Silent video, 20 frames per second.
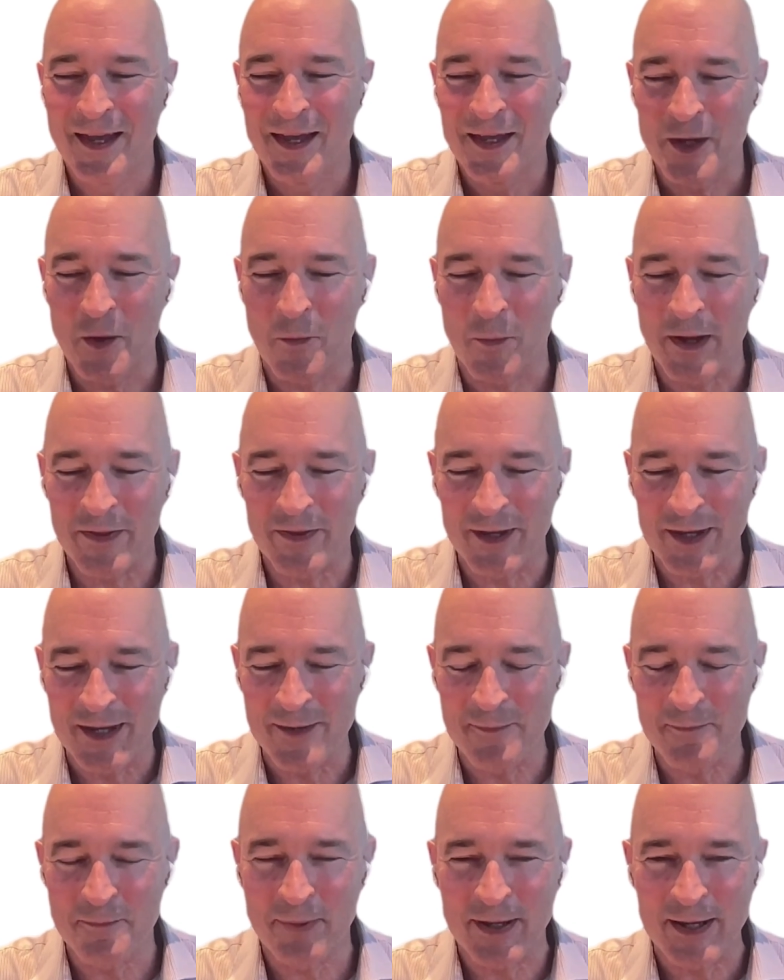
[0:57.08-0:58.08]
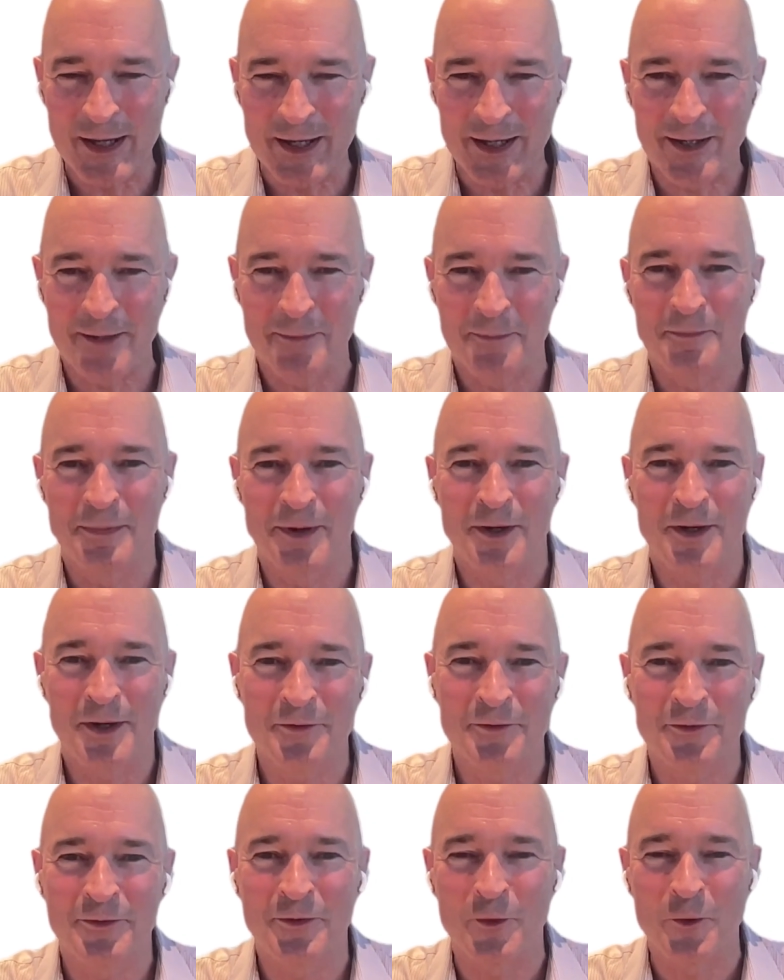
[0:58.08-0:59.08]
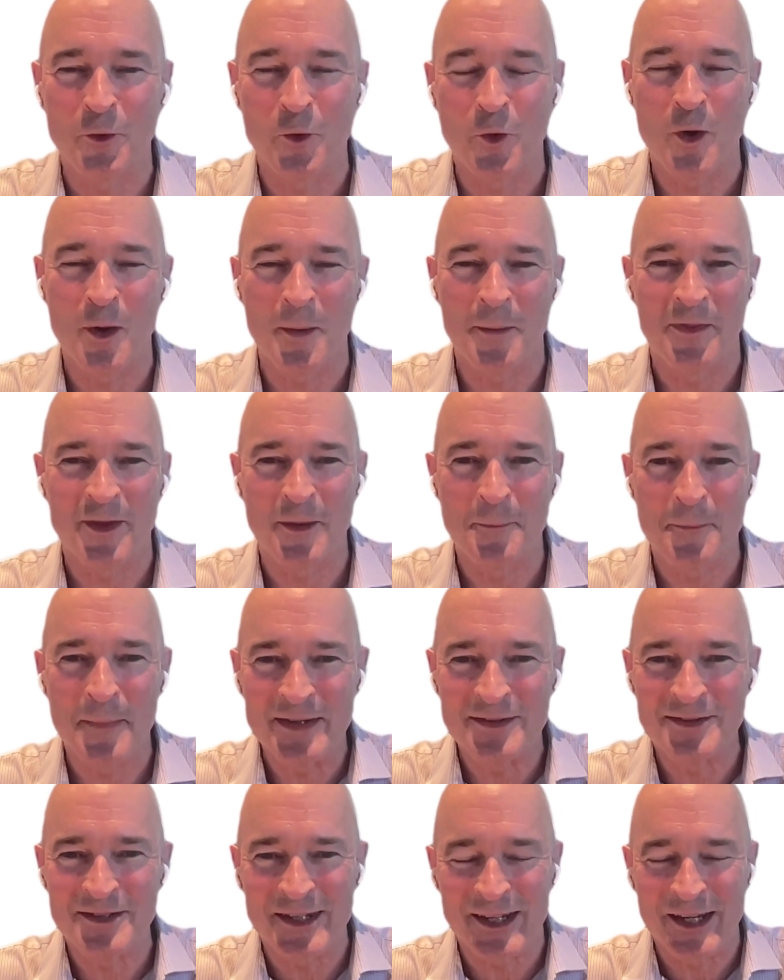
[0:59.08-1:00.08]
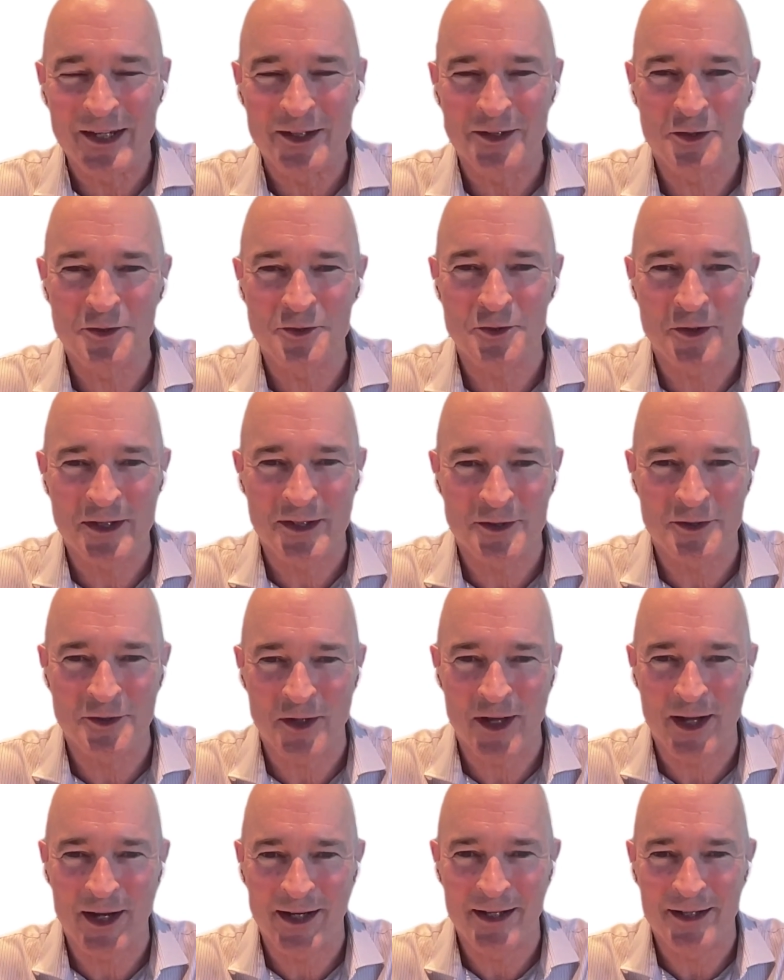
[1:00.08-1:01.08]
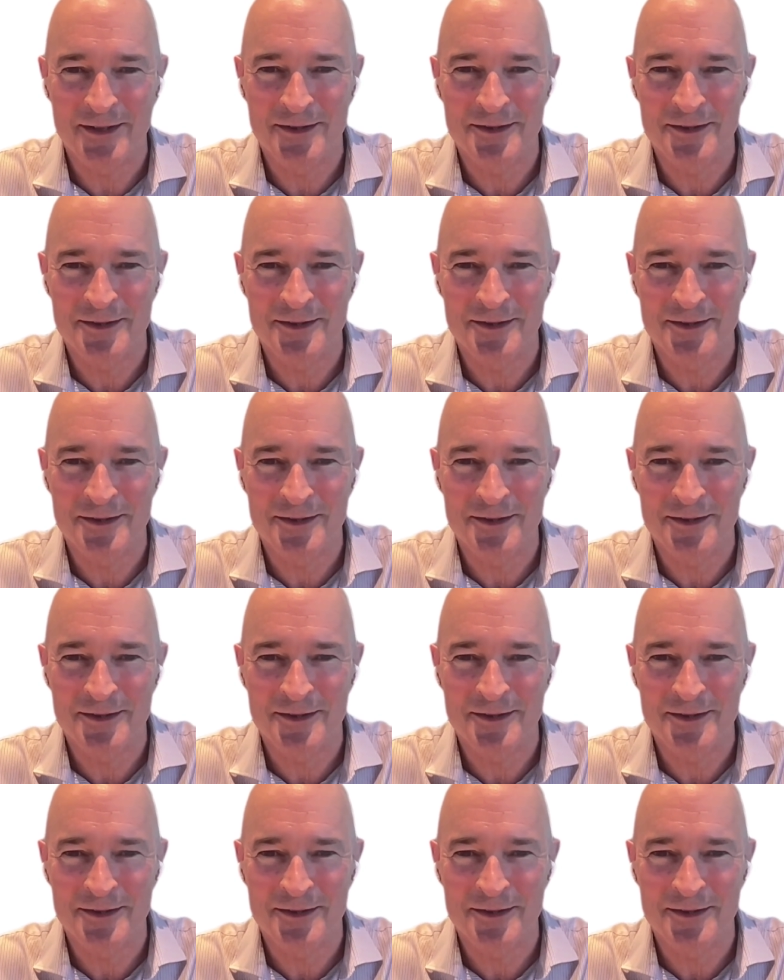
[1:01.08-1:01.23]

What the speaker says: Yeah, we're the peak body for the medtech industry in Australia.